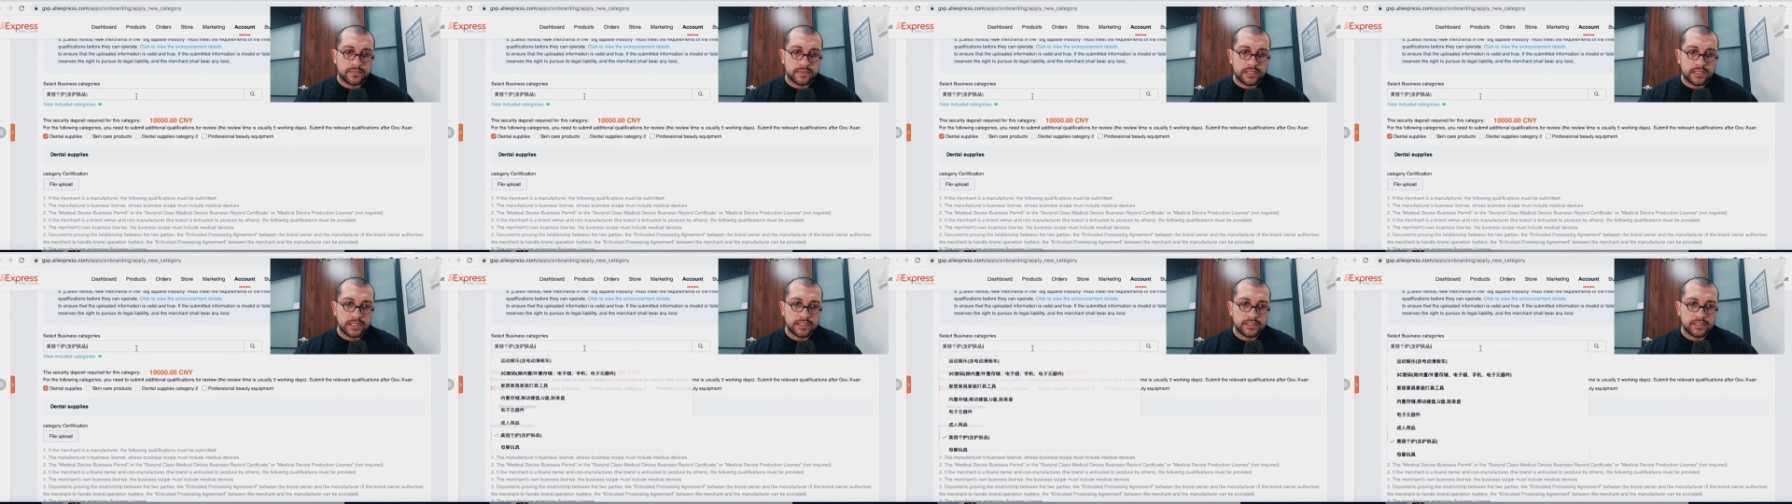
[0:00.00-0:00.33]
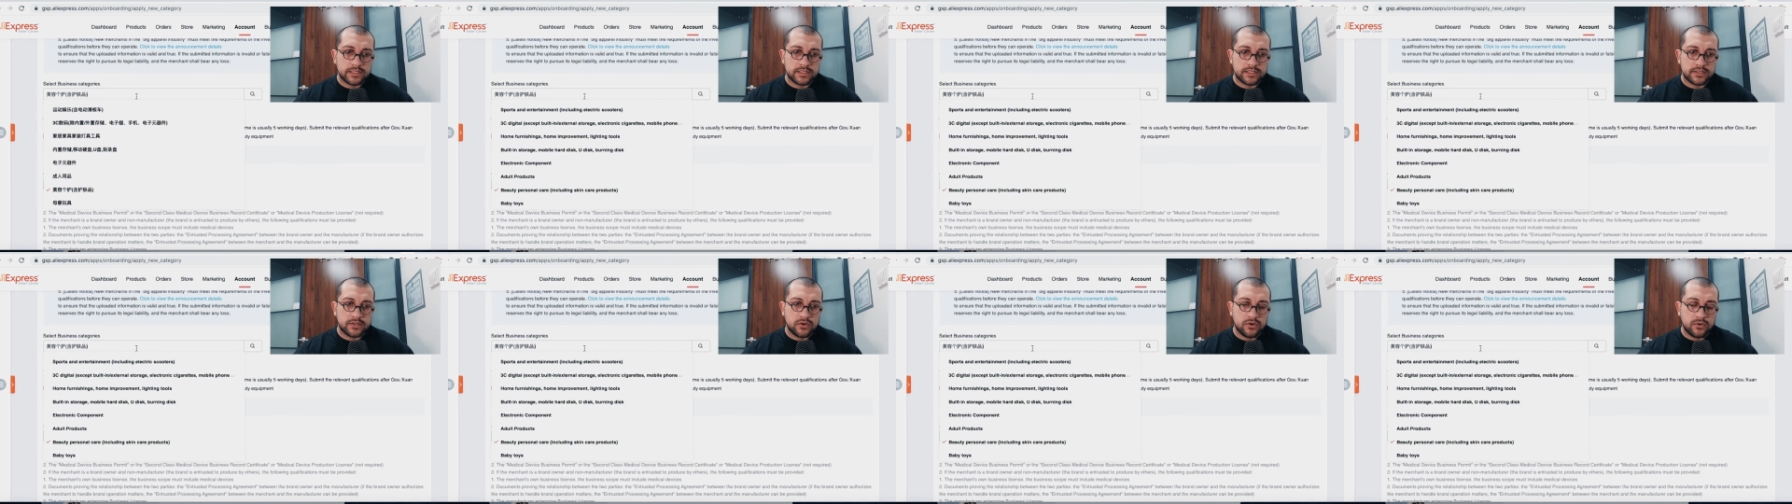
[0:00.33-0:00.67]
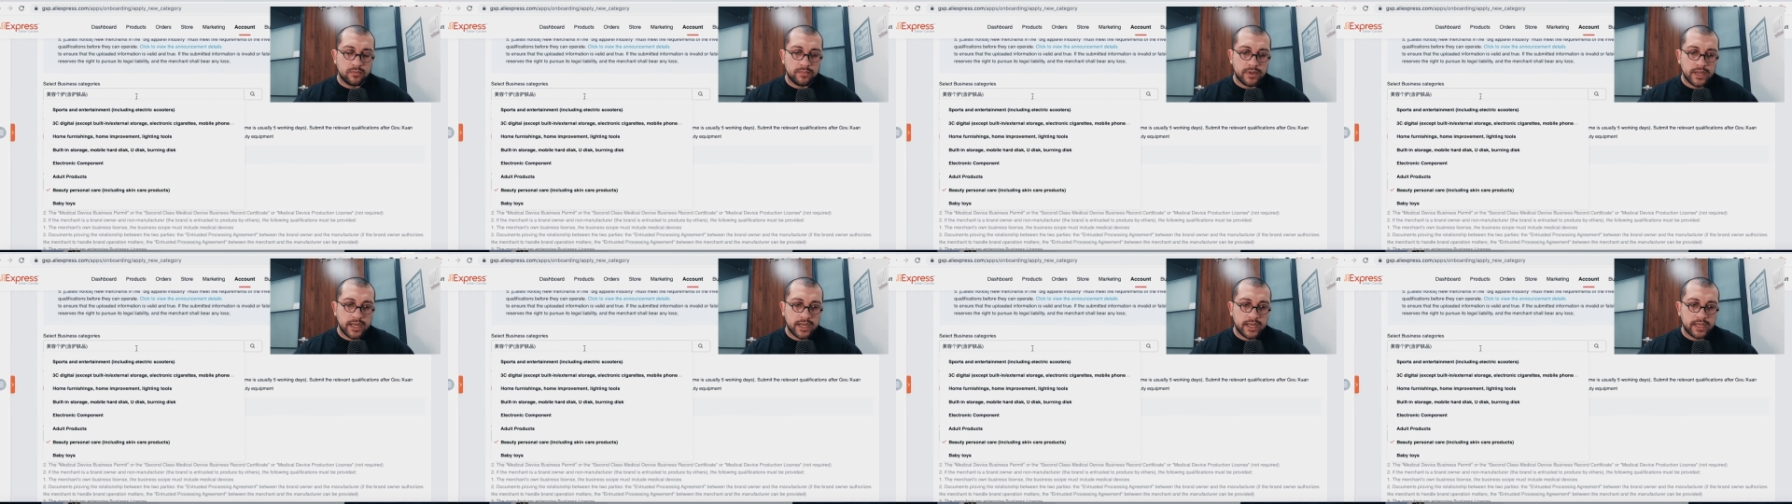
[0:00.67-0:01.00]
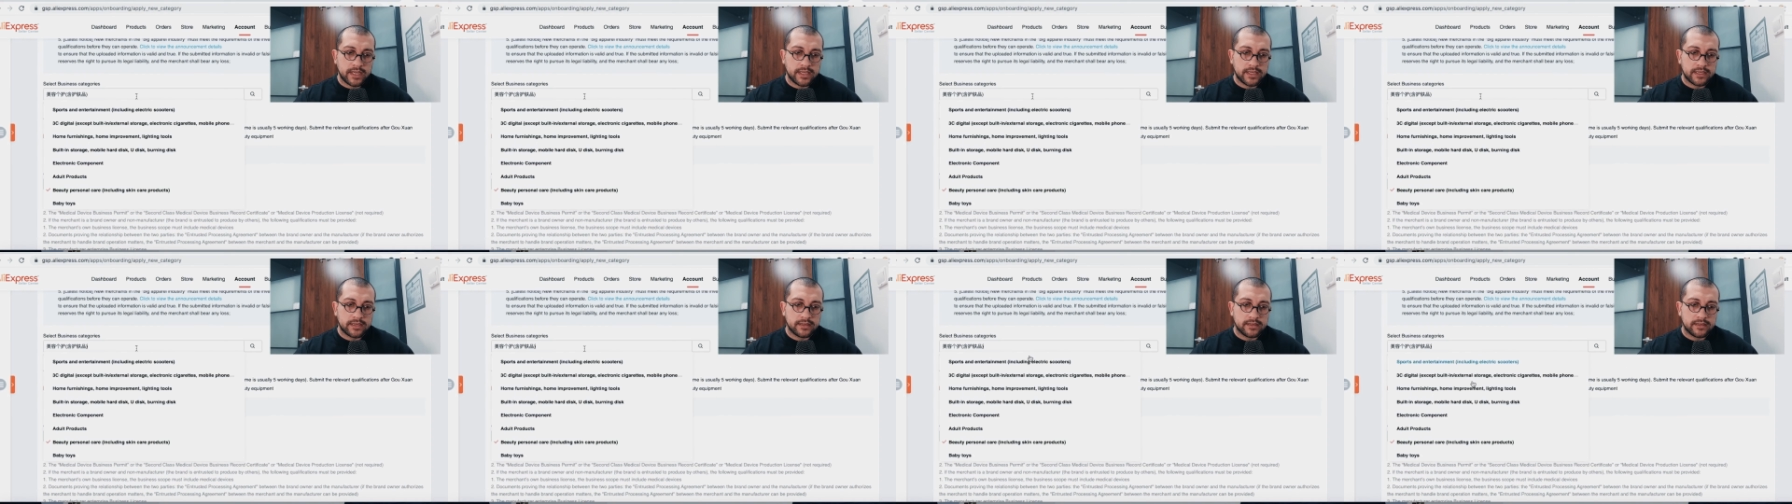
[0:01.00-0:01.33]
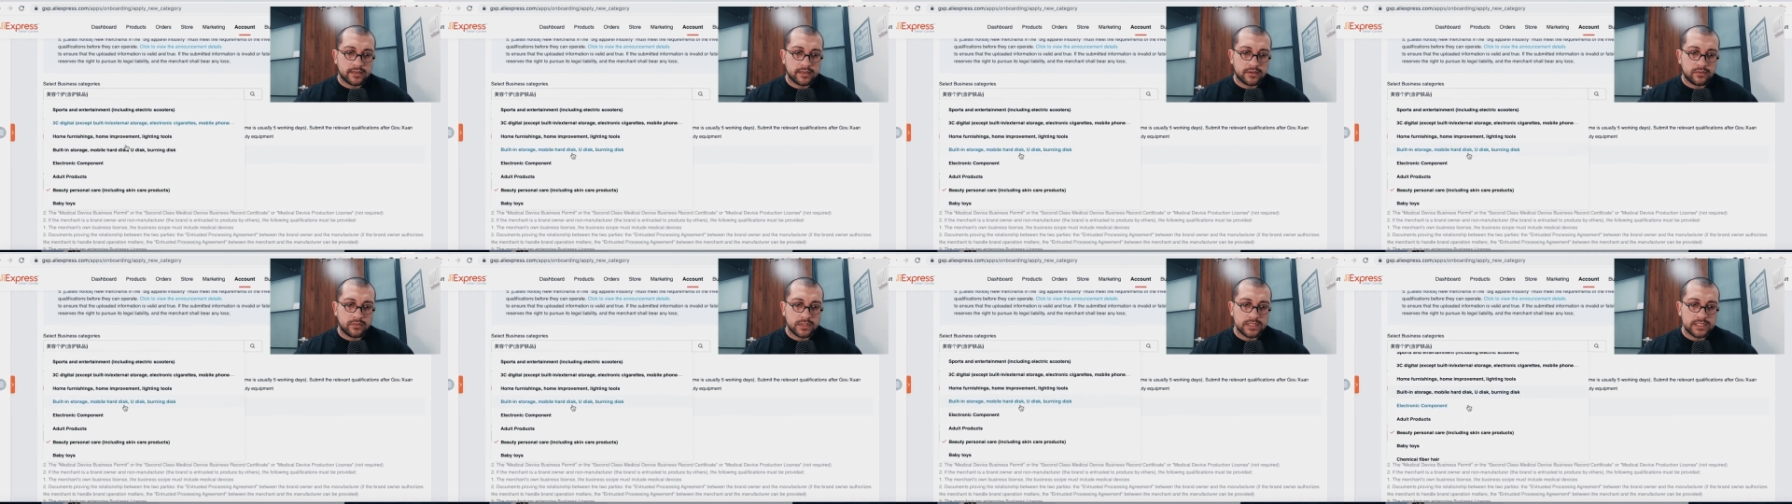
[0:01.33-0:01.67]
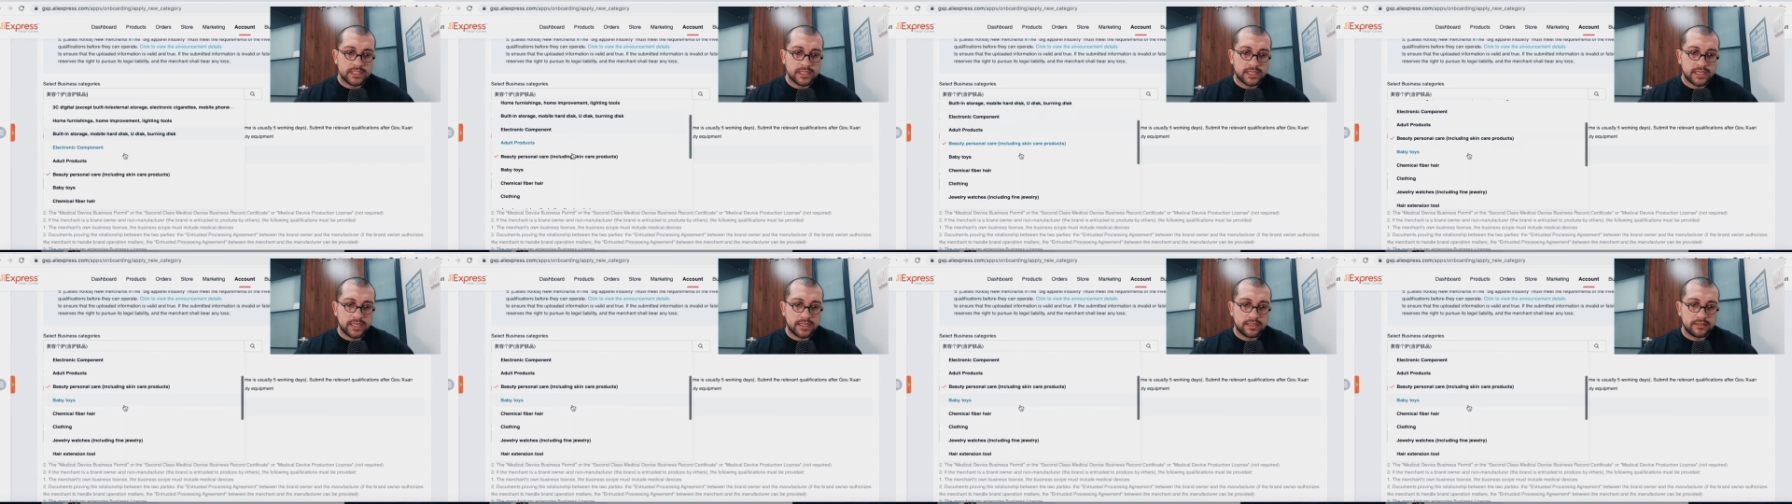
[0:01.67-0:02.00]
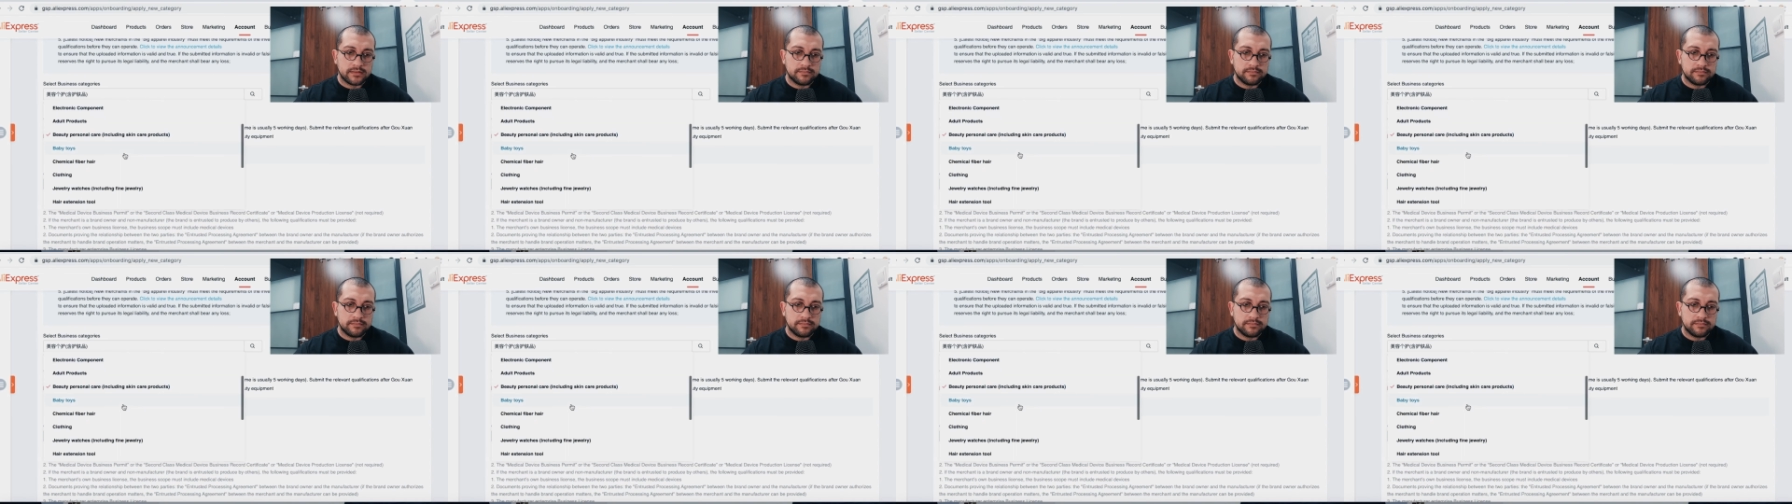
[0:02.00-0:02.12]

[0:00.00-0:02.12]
let's go back. Once again,